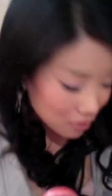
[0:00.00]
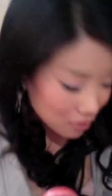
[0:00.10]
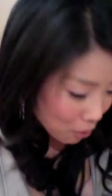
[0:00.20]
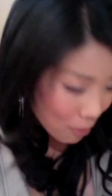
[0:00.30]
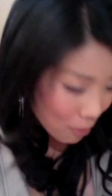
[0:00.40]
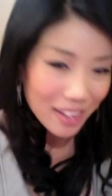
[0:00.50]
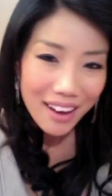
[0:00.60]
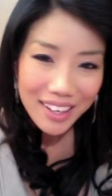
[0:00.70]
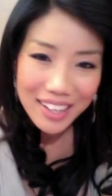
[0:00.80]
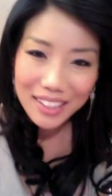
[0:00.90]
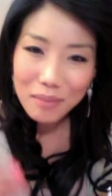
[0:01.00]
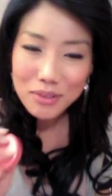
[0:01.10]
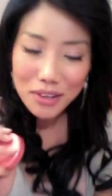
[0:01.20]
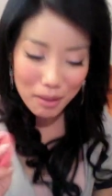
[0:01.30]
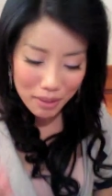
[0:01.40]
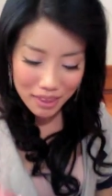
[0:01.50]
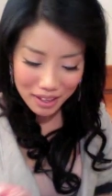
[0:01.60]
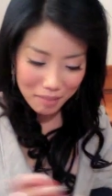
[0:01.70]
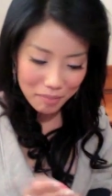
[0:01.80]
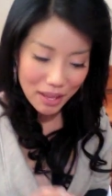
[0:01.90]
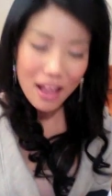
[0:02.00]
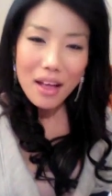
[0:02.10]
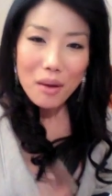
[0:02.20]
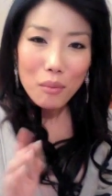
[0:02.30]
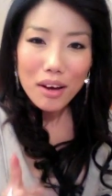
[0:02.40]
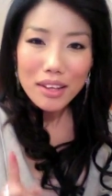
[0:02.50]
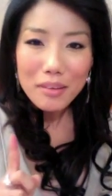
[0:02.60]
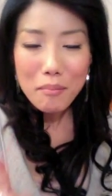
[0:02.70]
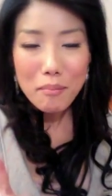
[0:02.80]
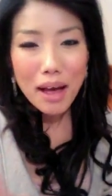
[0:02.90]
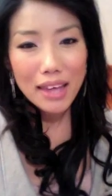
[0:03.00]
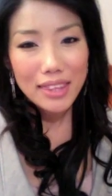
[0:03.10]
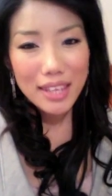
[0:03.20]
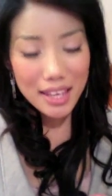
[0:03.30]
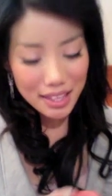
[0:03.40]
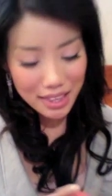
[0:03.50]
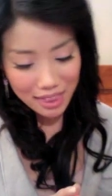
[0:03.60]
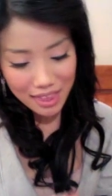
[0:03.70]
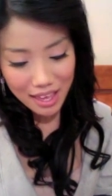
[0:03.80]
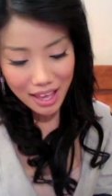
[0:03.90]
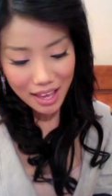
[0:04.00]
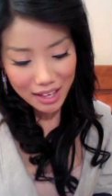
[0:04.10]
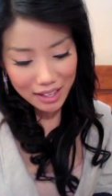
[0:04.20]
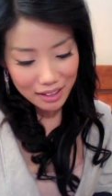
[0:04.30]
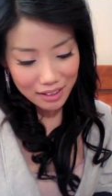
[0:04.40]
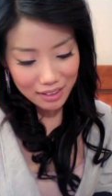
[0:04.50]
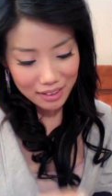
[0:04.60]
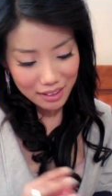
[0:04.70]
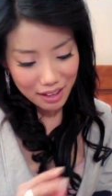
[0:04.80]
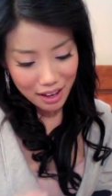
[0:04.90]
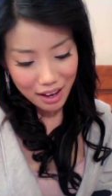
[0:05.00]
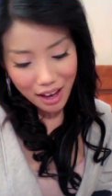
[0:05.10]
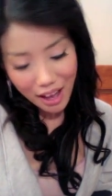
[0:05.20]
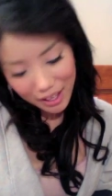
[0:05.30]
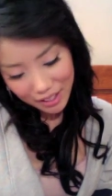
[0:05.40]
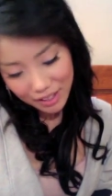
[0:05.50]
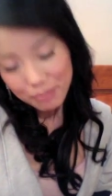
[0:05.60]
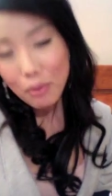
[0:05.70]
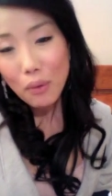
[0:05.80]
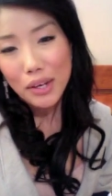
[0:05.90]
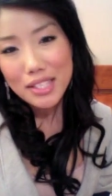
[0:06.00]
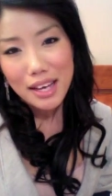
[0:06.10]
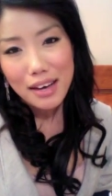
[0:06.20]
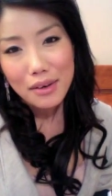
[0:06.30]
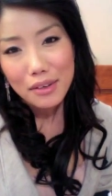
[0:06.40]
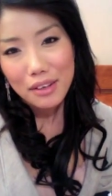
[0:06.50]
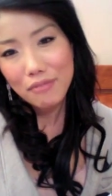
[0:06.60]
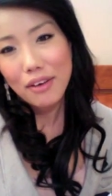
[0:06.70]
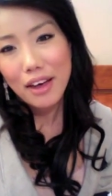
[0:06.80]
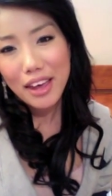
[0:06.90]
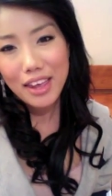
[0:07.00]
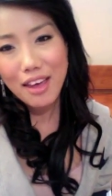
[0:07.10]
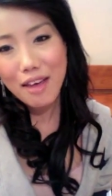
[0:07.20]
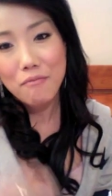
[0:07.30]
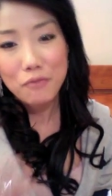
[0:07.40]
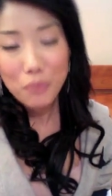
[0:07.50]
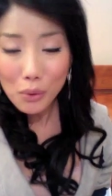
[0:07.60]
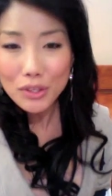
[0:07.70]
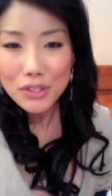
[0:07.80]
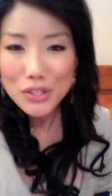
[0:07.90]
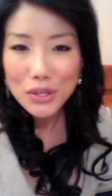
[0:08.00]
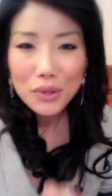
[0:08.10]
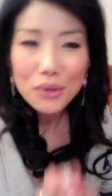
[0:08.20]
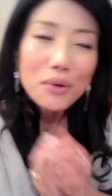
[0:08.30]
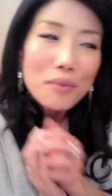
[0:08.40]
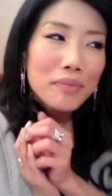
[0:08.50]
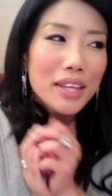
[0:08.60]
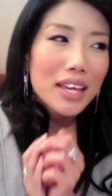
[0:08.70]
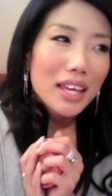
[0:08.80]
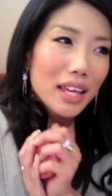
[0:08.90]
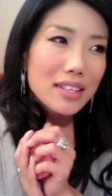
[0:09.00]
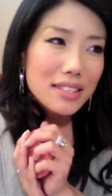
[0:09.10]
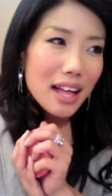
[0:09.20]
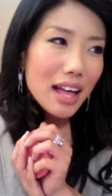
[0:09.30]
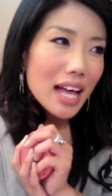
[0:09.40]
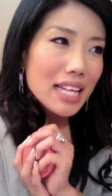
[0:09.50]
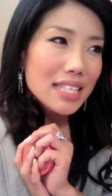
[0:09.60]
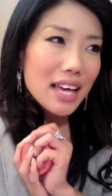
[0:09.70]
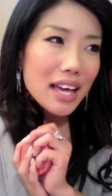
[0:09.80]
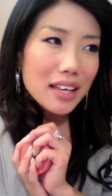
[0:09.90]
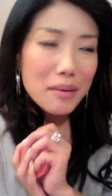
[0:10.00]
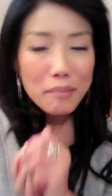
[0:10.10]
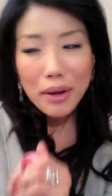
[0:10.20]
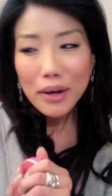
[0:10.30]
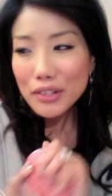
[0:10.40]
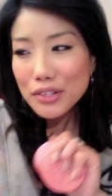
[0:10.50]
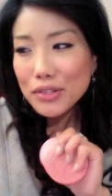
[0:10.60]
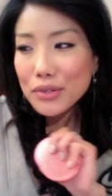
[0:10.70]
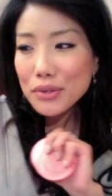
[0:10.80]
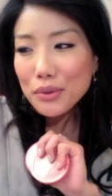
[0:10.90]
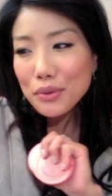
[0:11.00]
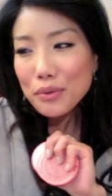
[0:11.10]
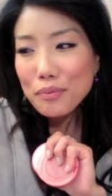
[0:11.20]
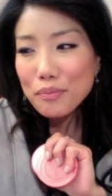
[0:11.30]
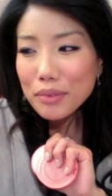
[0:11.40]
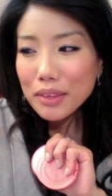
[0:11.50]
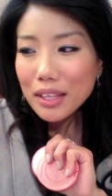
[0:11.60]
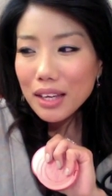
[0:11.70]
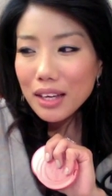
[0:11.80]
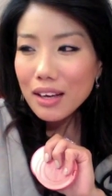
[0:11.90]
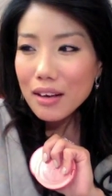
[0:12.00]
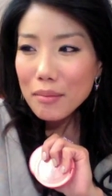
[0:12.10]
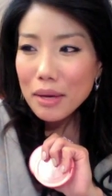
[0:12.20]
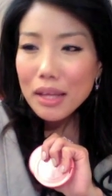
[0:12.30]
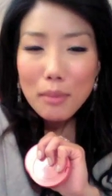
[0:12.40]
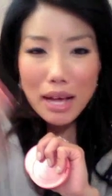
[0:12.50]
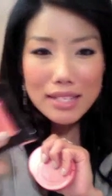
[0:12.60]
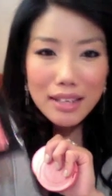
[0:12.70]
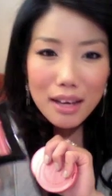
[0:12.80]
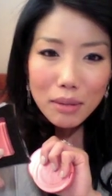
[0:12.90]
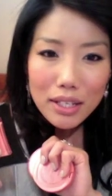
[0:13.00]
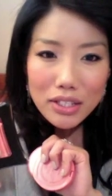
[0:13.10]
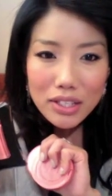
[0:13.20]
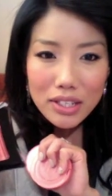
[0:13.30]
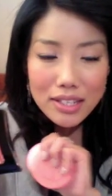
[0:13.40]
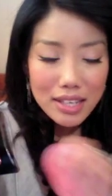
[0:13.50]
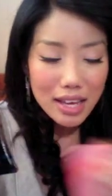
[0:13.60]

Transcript: oh my god, I keep dropping them. One bad thing that I could point out if I am forced to is that compared to um, Illamasqua blushes,